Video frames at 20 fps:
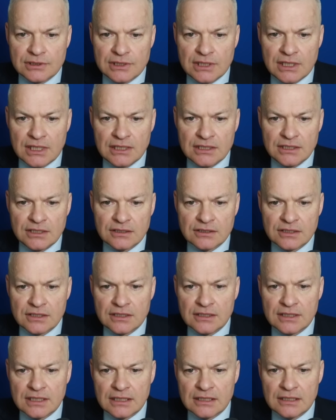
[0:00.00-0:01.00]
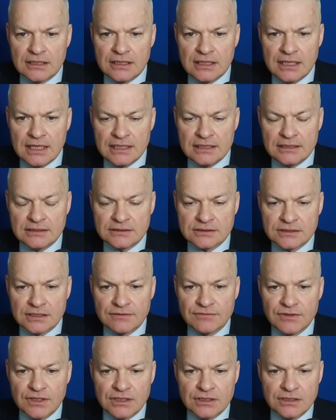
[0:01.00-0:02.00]
Any other lanes
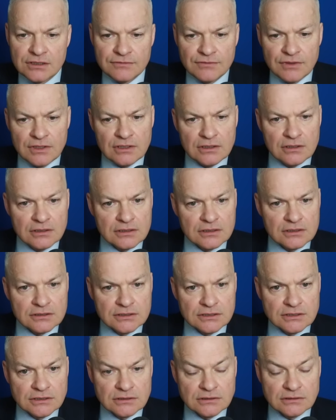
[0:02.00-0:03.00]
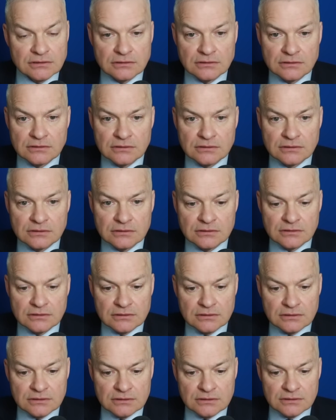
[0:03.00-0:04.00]
I've overlooked?
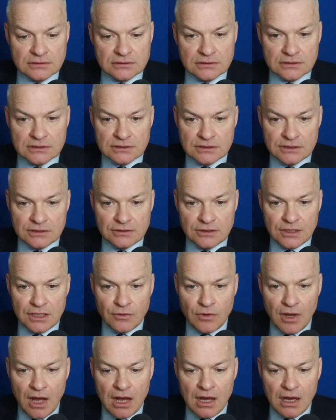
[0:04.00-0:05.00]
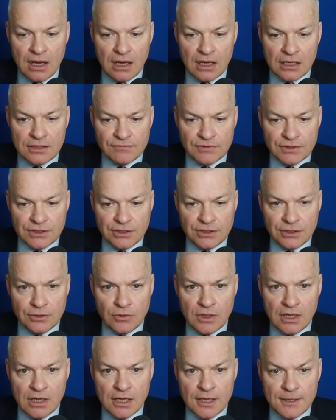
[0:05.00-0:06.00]
Still no I for
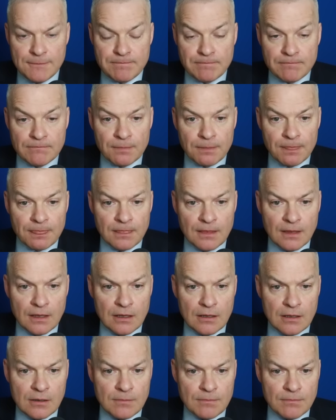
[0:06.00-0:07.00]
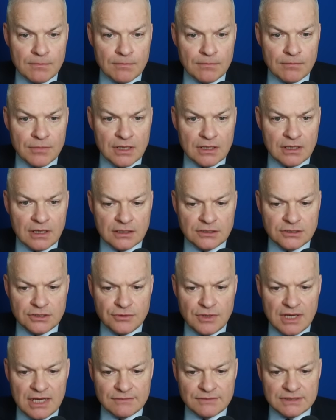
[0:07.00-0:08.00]
QI. But I
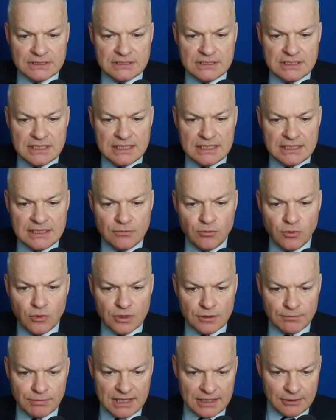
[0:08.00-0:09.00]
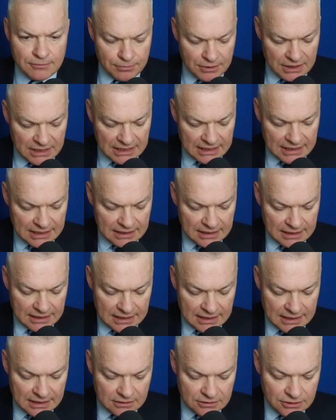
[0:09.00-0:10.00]
do have a D. What about playing
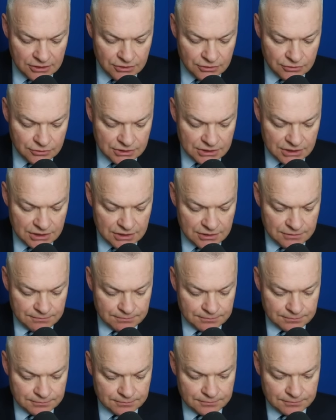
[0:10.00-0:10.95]
eluted?